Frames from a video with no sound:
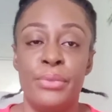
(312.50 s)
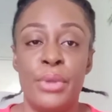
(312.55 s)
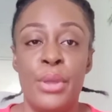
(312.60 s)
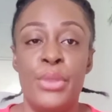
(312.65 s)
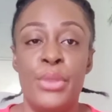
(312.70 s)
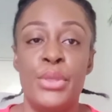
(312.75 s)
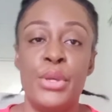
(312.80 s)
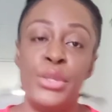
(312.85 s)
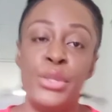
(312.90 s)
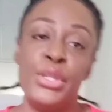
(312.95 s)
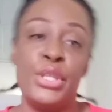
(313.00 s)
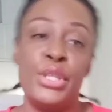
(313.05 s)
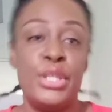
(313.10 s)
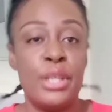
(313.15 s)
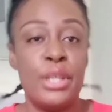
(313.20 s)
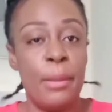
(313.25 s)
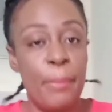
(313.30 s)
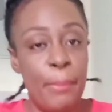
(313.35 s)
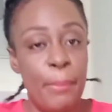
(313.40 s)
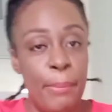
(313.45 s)
"This is
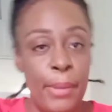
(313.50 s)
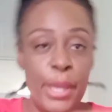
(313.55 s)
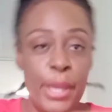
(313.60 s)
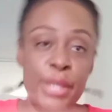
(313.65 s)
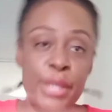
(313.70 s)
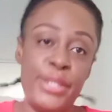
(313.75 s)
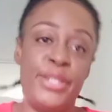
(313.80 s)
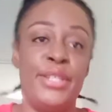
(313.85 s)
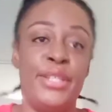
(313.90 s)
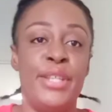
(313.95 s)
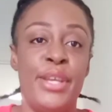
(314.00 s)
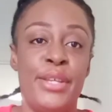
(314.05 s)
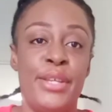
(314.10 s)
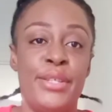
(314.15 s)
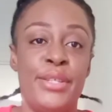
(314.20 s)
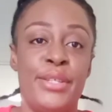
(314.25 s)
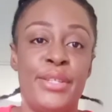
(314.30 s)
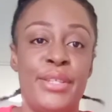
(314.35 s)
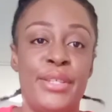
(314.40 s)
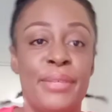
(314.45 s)
a
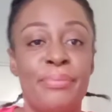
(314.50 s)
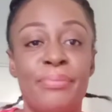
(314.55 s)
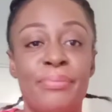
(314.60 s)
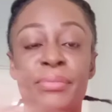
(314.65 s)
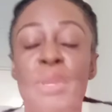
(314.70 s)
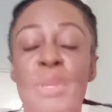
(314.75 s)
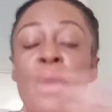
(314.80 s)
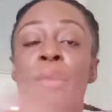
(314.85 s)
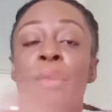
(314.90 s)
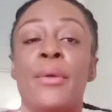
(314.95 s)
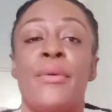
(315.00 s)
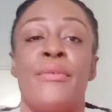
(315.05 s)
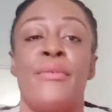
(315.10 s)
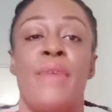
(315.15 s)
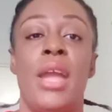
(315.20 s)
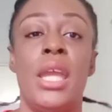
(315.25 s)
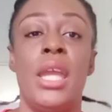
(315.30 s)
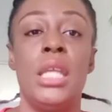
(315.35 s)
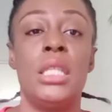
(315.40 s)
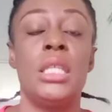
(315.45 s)
business,"
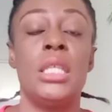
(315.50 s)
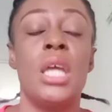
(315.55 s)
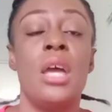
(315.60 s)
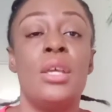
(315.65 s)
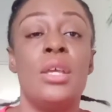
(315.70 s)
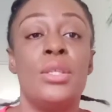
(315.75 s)
right?